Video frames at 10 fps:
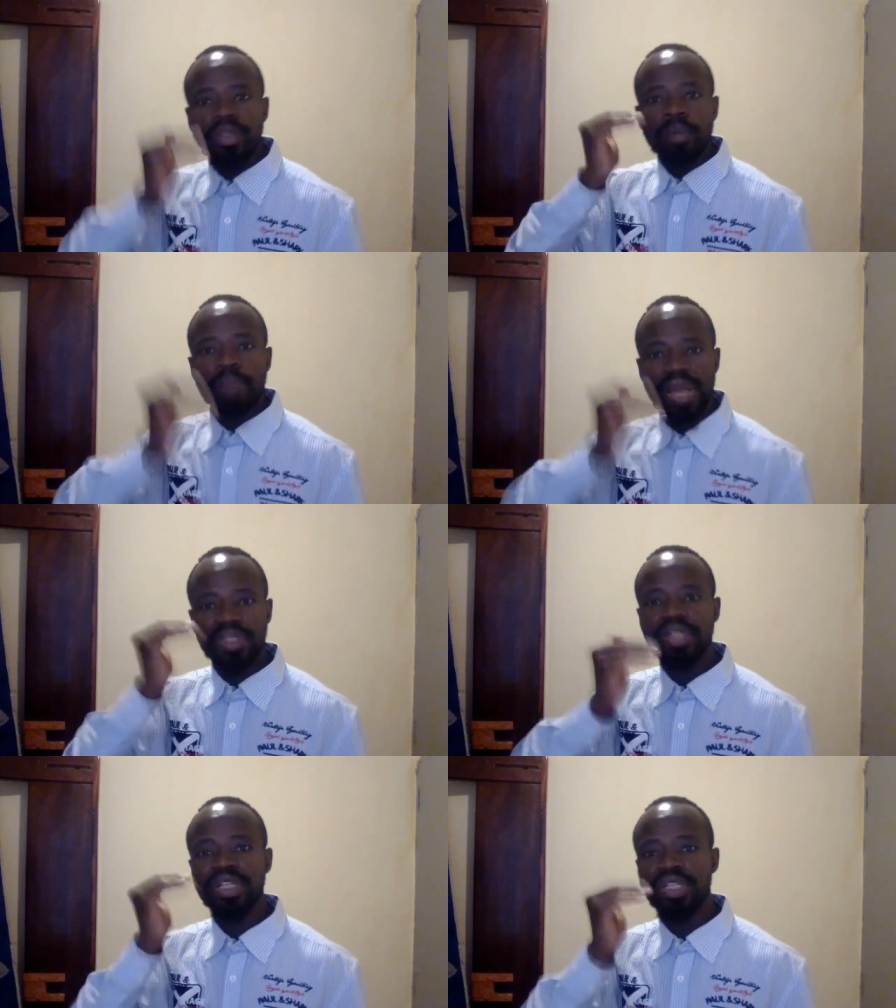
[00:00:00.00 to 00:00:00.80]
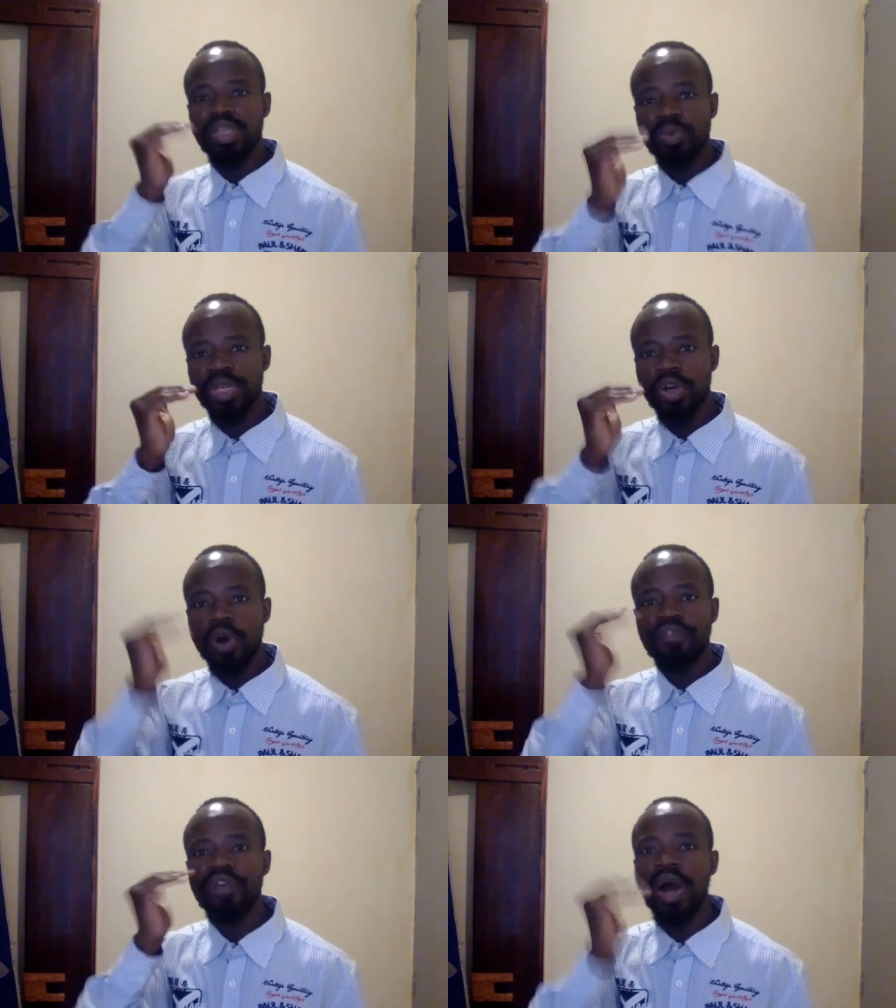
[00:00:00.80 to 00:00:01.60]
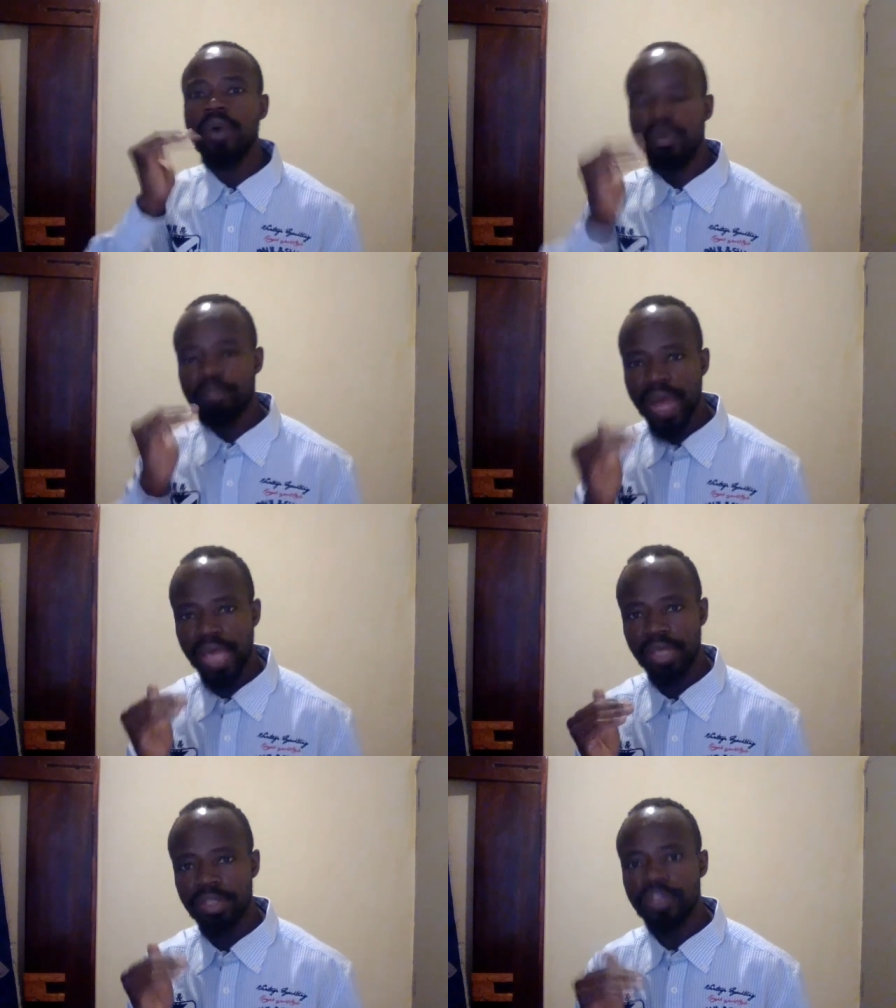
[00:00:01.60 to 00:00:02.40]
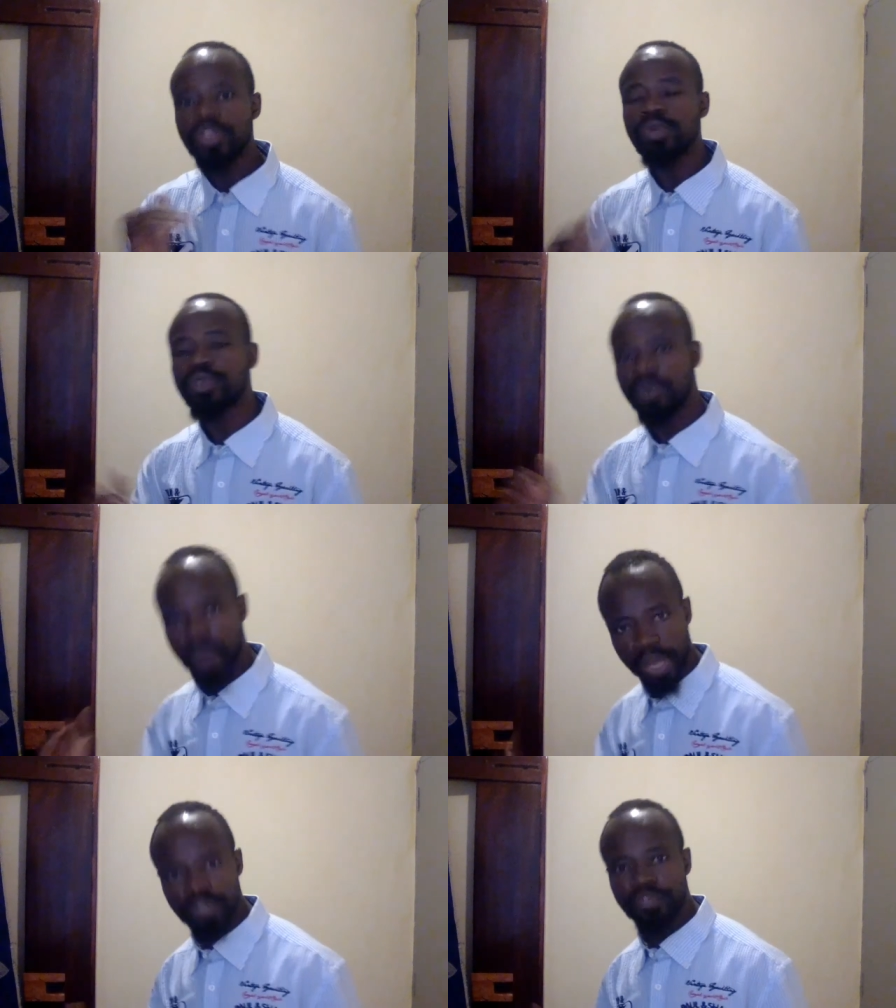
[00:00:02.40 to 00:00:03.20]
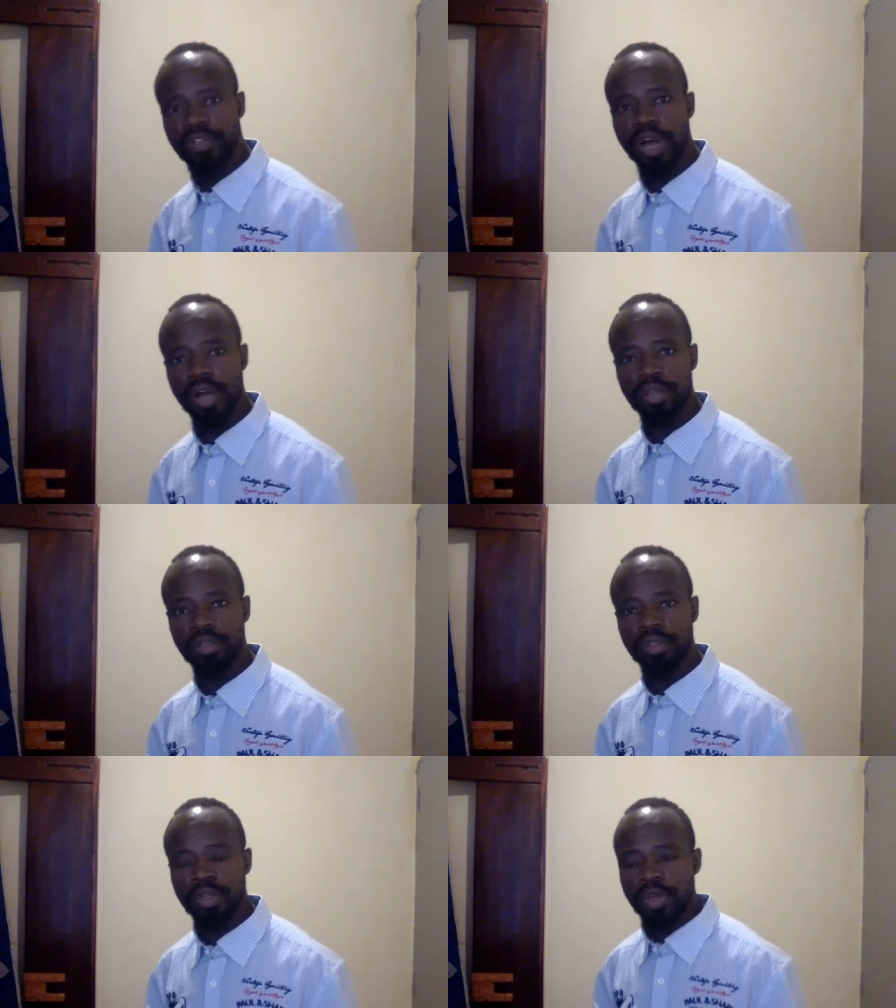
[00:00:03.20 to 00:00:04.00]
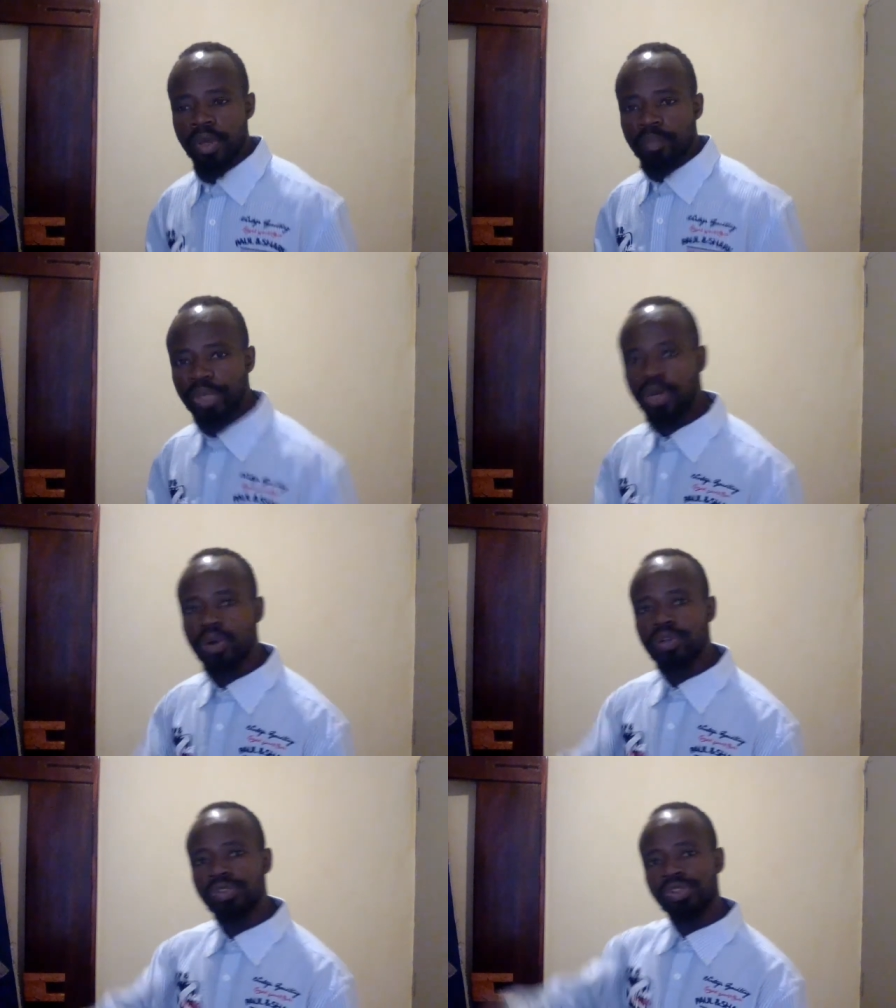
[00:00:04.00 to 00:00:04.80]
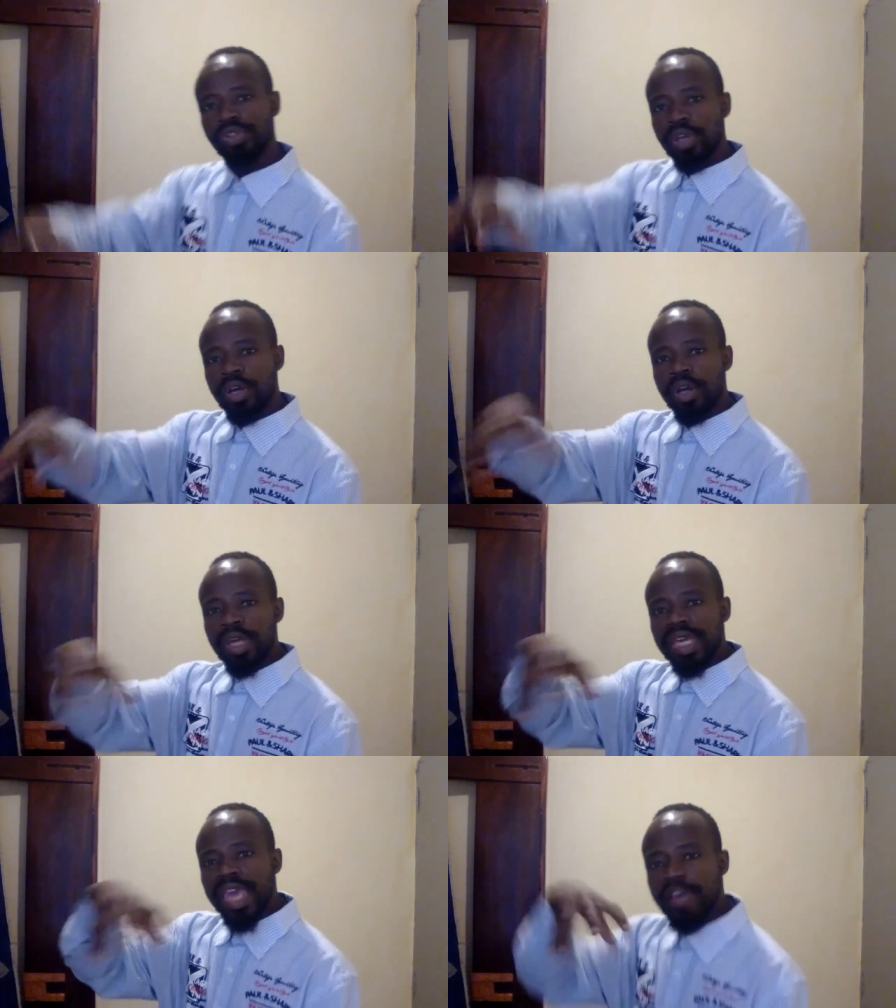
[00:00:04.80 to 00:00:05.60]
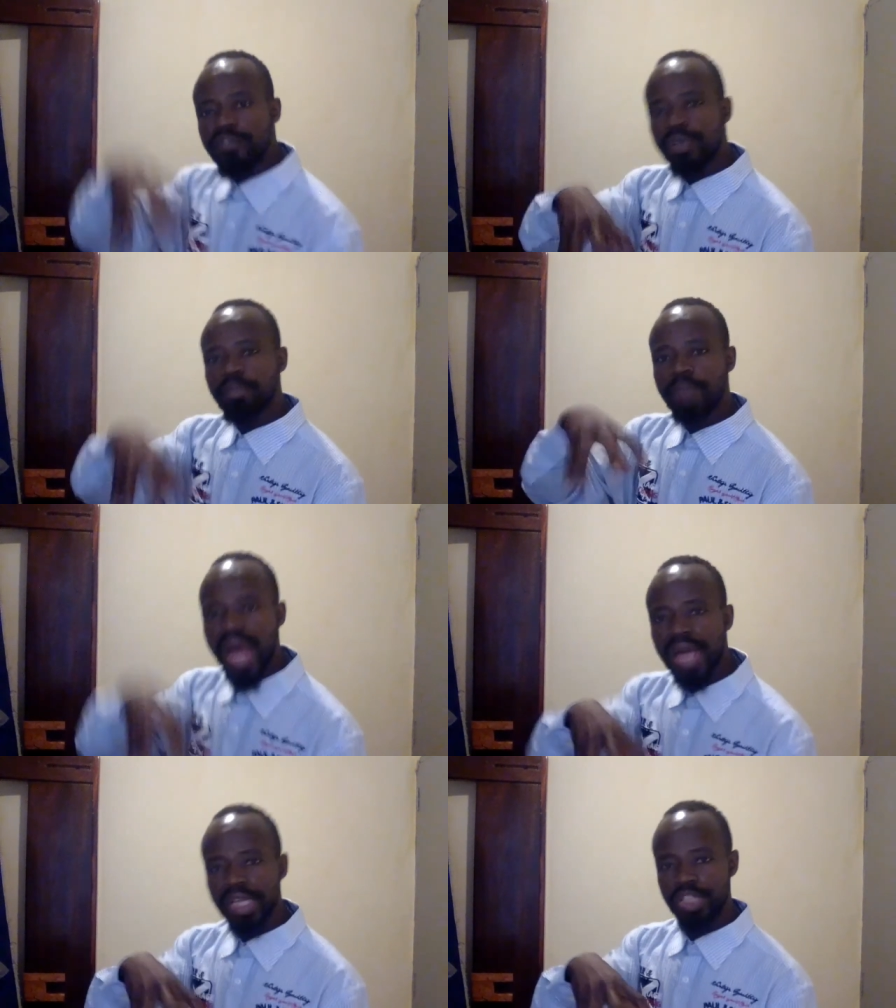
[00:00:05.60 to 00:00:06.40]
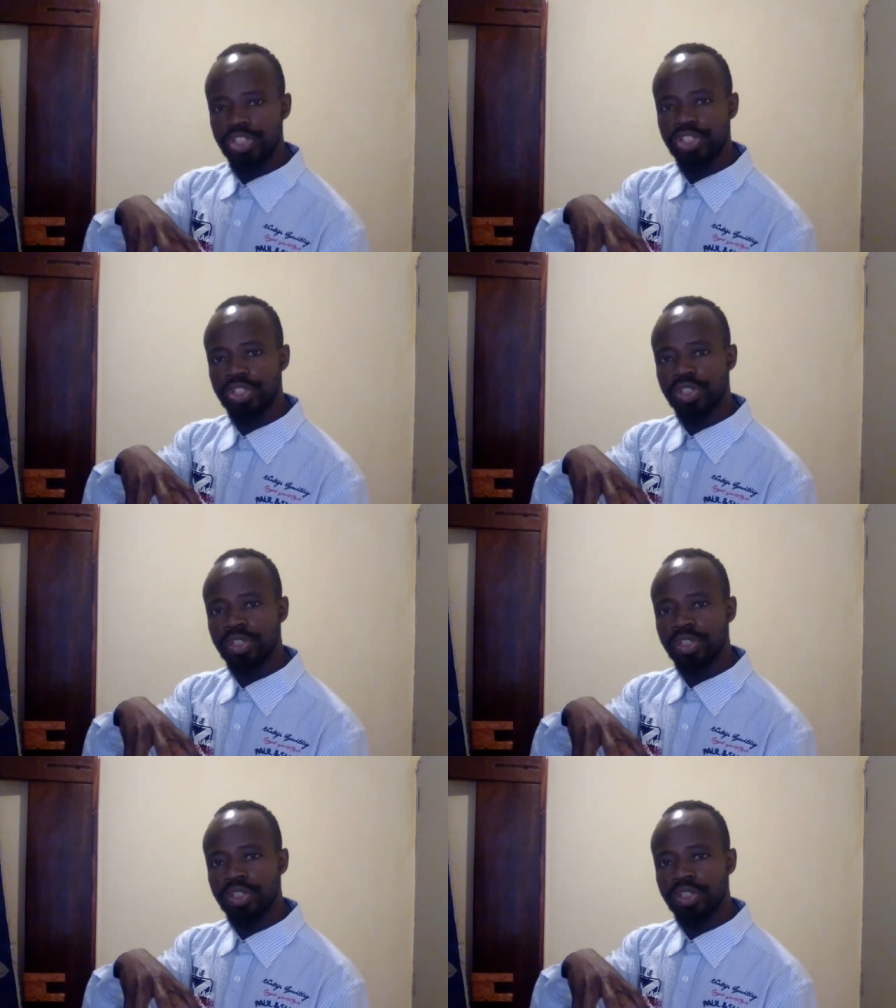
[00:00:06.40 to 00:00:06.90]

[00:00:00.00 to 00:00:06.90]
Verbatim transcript: by the renewing of our mind through the Word of God. Because every marriage